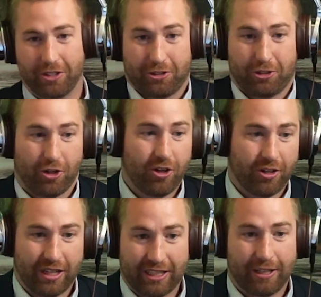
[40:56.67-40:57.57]
sure,
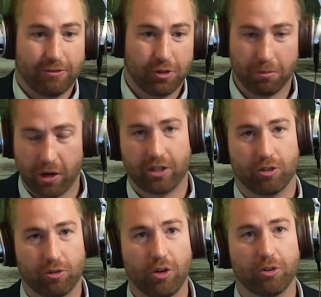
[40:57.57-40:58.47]
it gives you
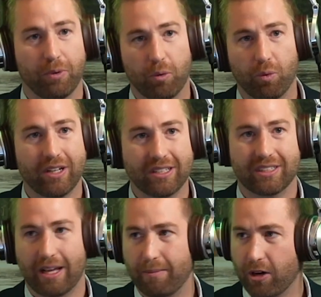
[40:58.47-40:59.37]
market growth, but what
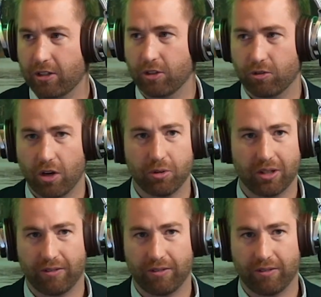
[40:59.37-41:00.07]
is that market growth?